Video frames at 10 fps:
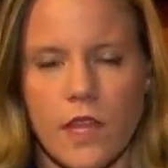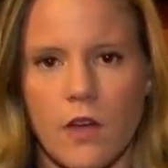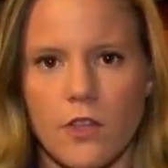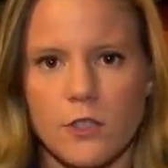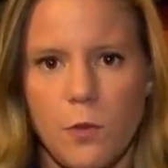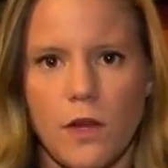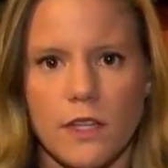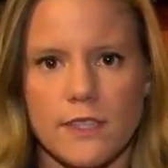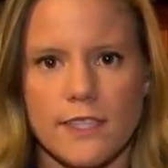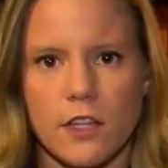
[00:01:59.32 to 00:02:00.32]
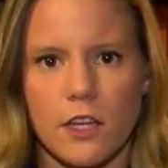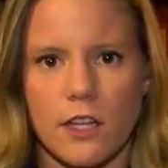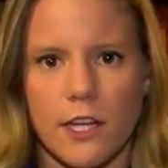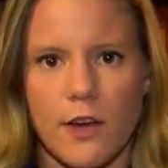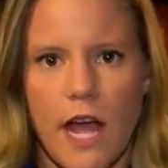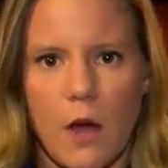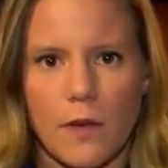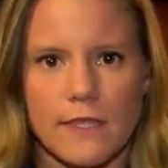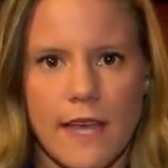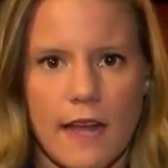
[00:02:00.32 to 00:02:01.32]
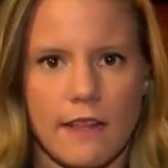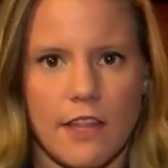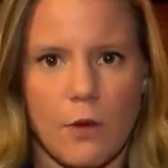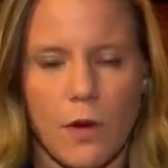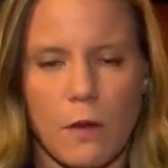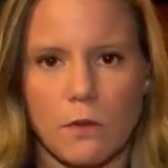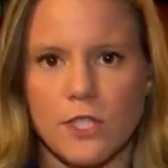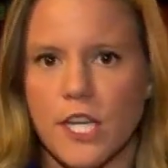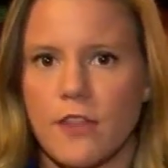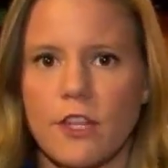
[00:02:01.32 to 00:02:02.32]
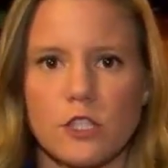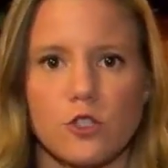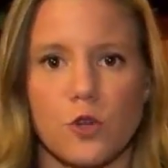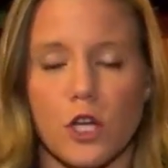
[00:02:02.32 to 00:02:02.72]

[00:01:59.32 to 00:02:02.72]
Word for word: Now, at this point, it's still unclear how exactly they were able to get these